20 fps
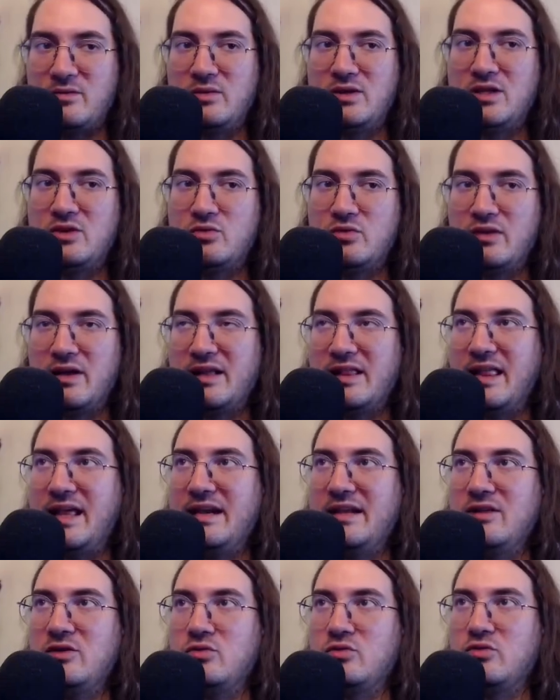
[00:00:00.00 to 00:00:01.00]
We need to declare
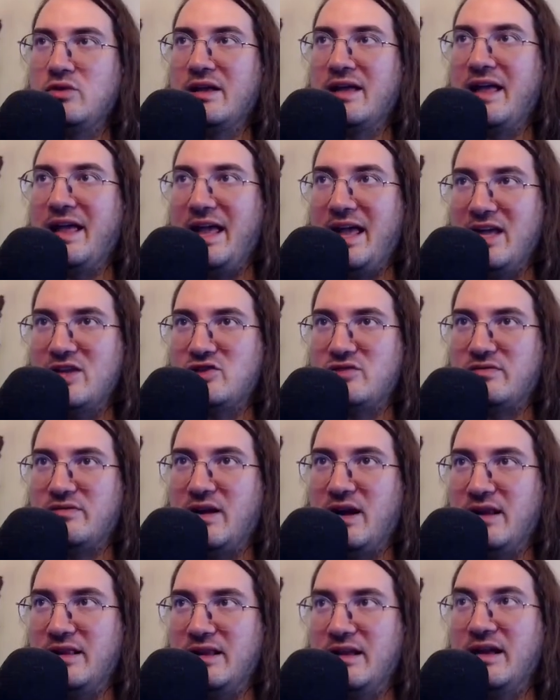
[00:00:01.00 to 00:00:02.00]
it into the H
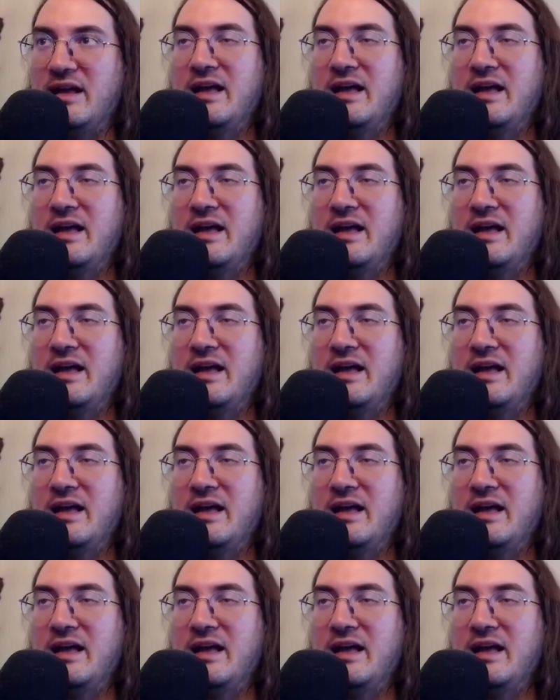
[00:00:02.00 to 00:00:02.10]
file.